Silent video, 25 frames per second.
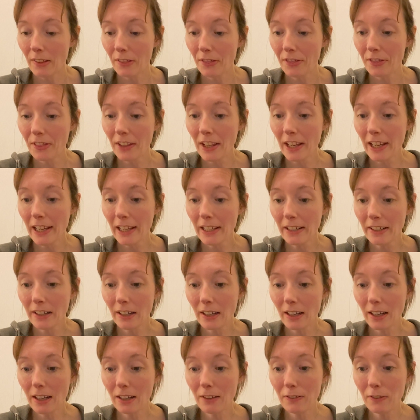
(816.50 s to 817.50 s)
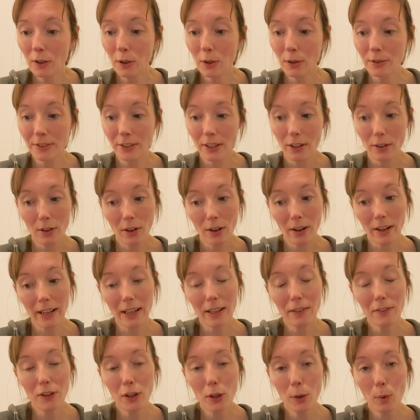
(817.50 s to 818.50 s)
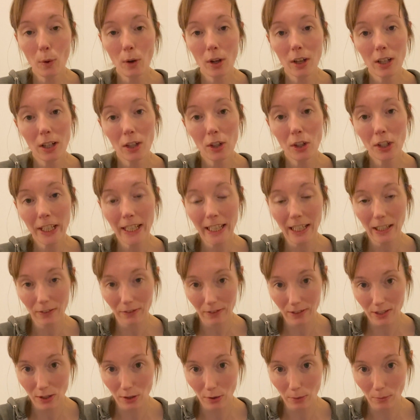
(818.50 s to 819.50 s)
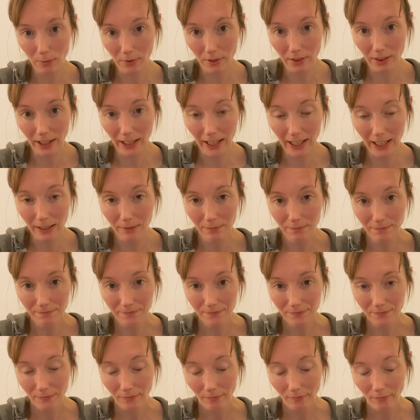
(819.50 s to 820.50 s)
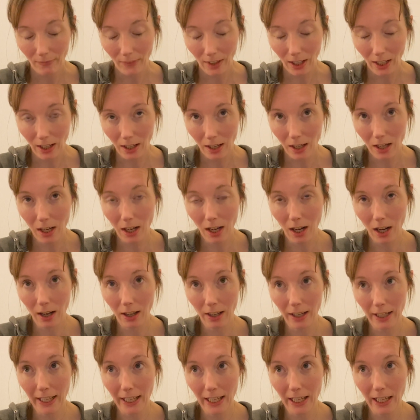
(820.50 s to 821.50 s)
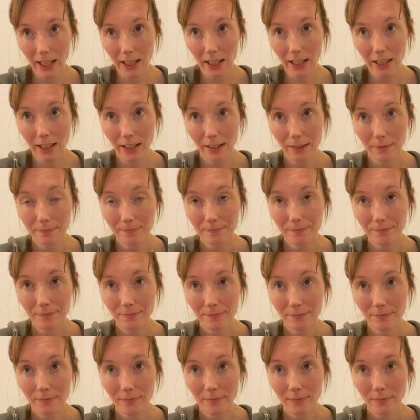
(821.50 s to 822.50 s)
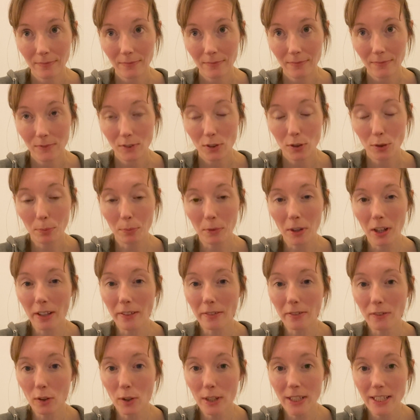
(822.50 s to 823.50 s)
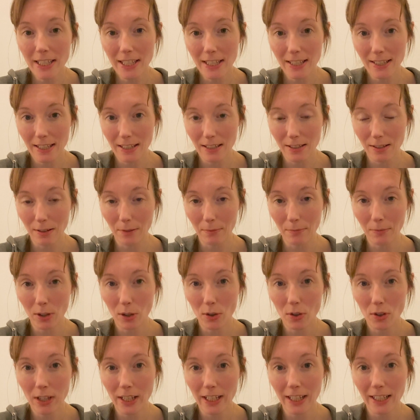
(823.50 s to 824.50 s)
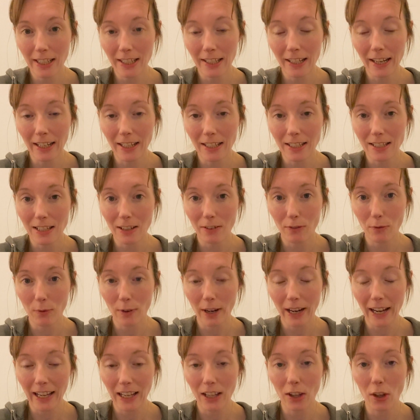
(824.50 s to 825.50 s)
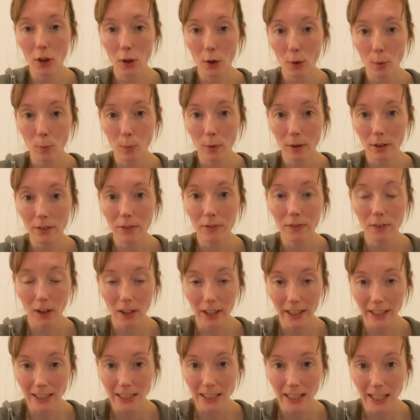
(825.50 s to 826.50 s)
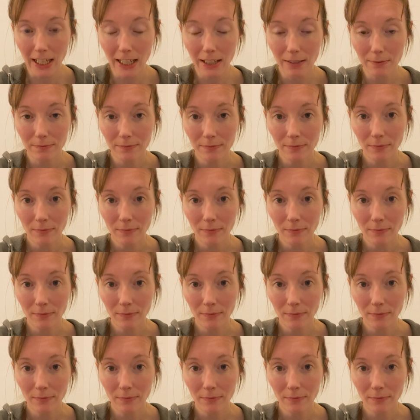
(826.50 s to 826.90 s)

Then I've also got, if you are looking for something like some kind of criticism, usually in a negative way, you will find it.